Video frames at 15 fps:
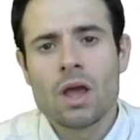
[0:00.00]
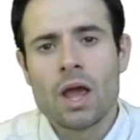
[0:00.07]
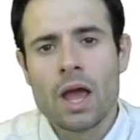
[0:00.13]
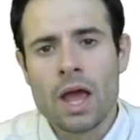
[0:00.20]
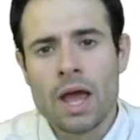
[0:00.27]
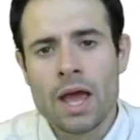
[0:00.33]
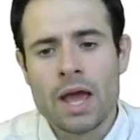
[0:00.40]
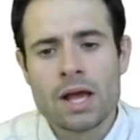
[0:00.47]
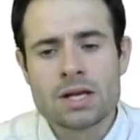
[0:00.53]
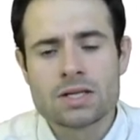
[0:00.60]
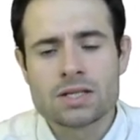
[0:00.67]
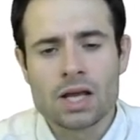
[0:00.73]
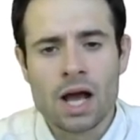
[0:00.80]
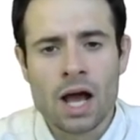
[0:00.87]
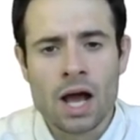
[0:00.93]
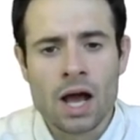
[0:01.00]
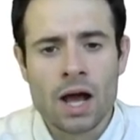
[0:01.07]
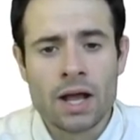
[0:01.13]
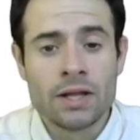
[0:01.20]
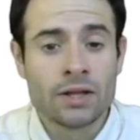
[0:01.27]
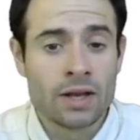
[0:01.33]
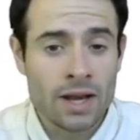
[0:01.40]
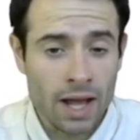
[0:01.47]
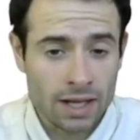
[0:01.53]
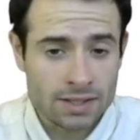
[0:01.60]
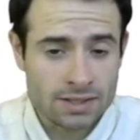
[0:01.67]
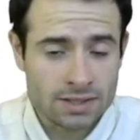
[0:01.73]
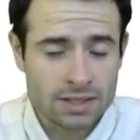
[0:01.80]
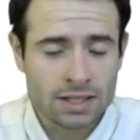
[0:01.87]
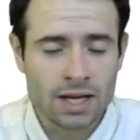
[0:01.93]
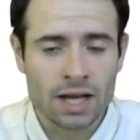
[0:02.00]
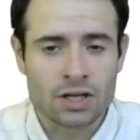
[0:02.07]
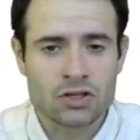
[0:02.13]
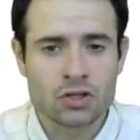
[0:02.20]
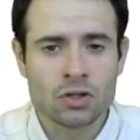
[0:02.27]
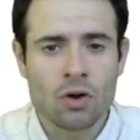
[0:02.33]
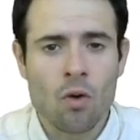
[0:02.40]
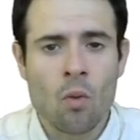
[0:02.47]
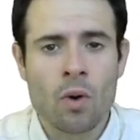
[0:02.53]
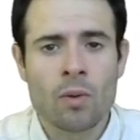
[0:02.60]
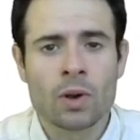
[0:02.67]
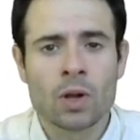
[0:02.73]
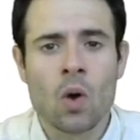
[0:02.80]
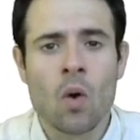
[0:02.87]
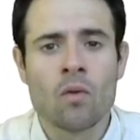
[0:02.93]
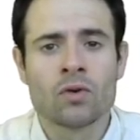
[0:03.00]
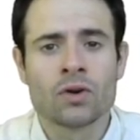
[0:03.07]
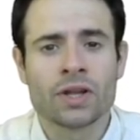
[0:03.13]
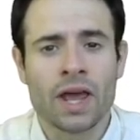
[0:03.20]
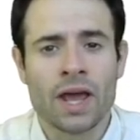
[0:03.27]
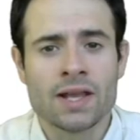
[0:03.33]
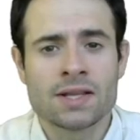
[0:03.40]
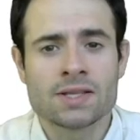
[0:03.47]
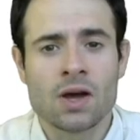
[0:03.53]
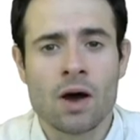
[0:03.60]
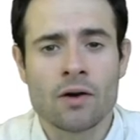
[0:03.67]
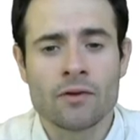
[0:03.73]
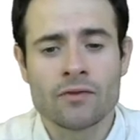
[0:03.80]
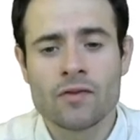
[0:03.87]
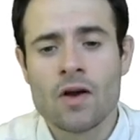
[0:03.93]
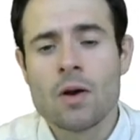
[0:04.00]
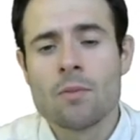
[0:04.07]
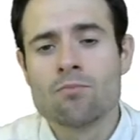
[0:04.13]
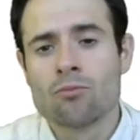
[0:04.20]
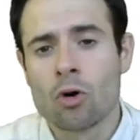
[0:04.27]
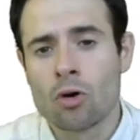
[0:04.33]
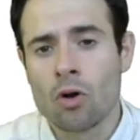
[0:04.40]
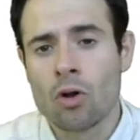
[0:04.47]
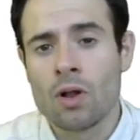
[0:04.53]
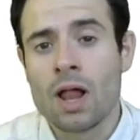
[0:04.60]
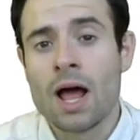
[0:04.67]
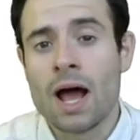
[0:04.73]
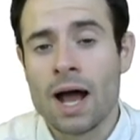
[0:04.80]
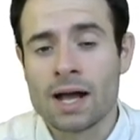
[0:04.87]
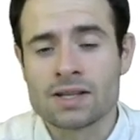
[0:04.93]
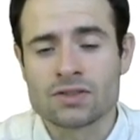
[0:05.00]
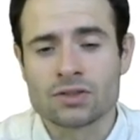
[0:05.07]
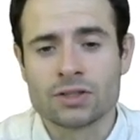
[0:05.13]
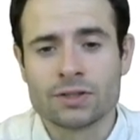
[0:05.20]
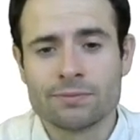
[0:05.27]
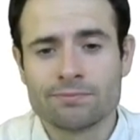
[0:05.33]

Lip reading: And in the next lecture, we will go over the case of moral hazard.